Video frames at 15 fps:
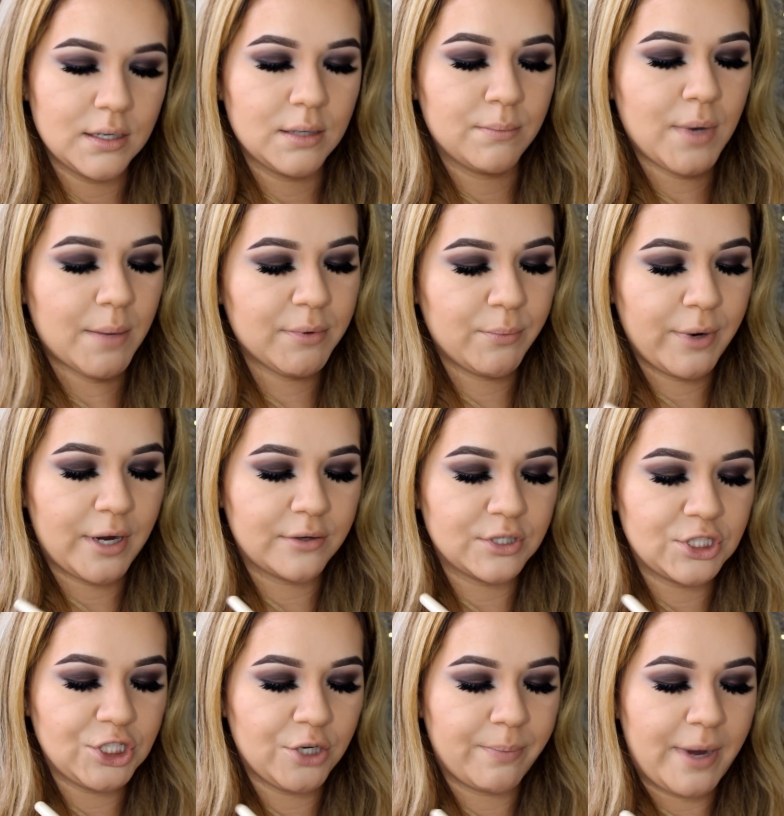Bobbi Brown
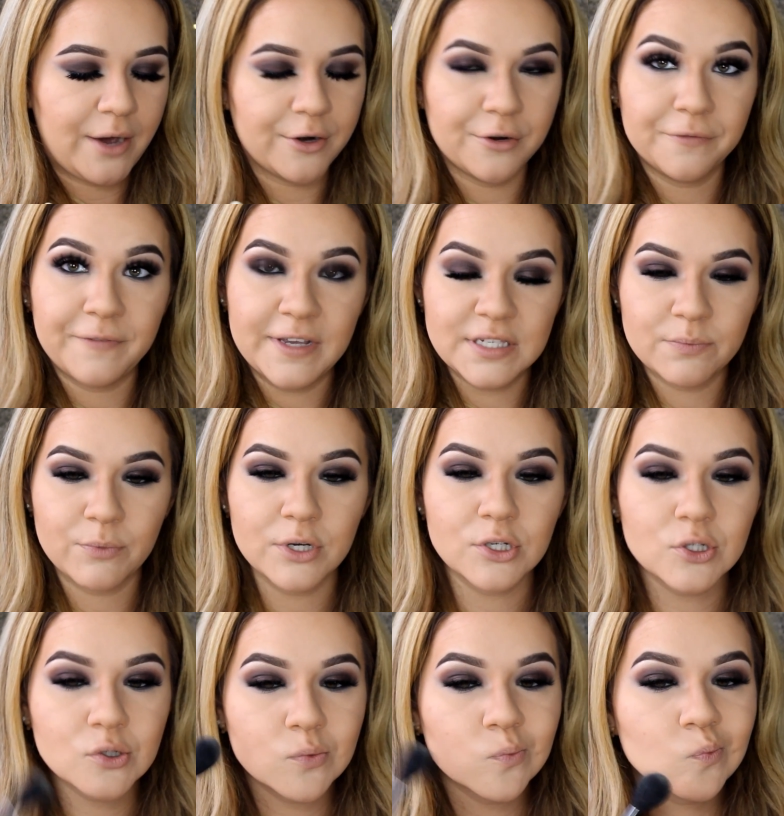Sheer Powder face brush.